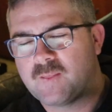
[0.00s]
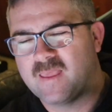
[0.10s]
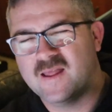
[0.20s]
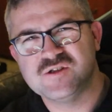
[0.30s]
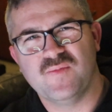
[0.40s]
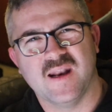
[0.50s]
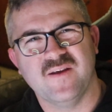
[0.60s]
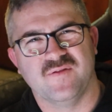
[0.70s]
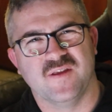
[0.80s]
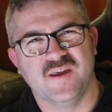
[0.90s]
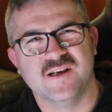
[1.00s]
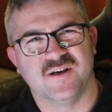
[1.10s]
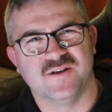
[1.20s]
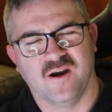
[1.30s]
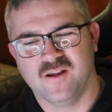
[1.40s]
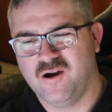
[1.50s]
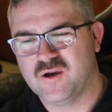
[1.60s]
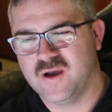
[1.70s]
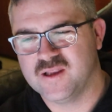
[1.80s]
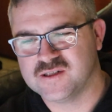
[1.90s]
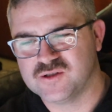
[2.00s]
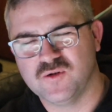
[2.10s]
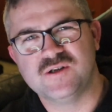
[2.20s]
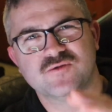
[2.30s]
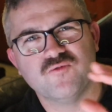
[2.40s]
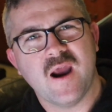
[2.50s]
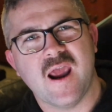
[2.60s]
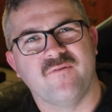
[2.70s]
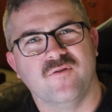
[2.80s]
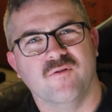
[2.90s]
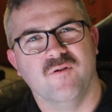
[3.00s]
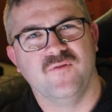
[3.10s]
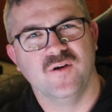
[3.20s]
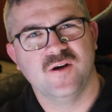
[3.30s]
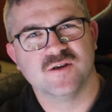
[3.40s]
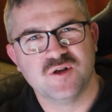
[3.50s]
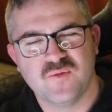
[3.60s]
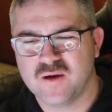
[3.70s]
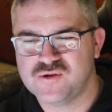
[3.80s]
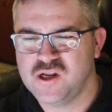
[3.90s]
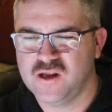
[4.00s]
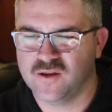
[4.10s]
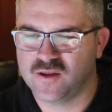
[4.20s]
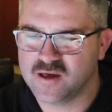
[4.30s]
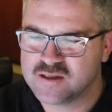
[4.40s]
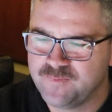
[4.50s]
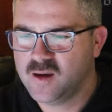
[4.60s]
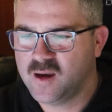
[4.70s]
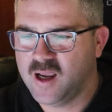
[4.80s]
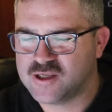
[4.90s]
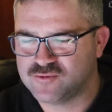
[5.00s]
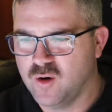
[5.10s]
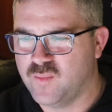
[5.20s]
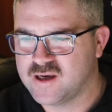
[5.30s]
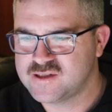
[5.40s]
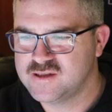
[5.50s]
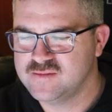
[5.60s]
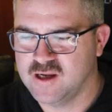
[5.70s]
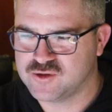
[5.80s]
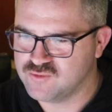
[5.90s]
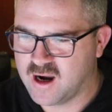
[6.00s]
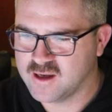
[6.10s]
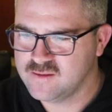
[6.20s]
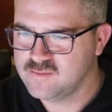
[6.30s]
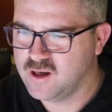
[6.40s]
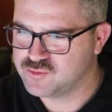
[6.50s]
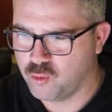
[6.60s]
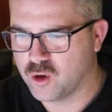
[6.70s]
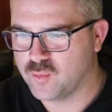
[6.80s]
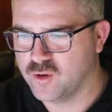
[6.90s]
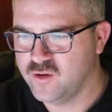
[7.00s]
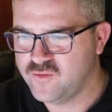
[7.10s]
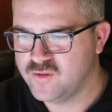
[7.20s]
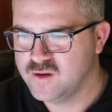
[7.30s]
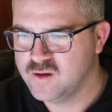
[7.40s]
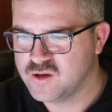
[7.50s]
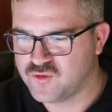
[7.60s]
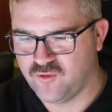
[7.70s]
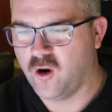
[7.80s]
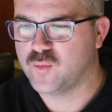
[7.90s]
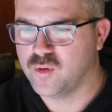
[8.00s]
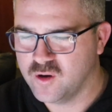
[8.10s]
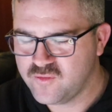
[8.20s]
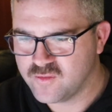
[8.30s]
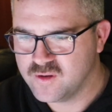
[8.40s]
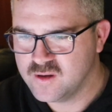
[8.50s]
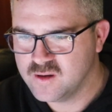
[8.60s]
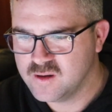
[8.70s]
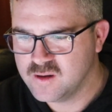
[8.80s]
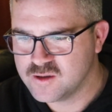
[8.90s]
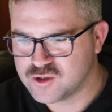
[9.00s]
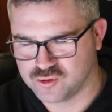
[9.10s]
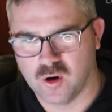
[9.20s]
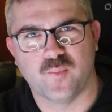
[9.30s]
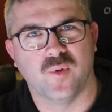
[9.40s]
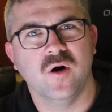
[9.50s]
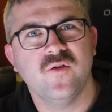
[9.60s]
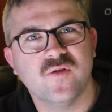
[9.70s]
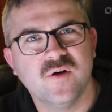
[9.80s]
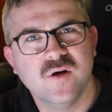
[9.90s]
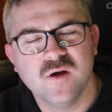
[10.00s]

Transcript: That's about it for the things I don't like about this, which is rare for a review because normally I'm shitting on things. It's robust, it's rugged, it's waterproof, it's fog proof, it's drop proof.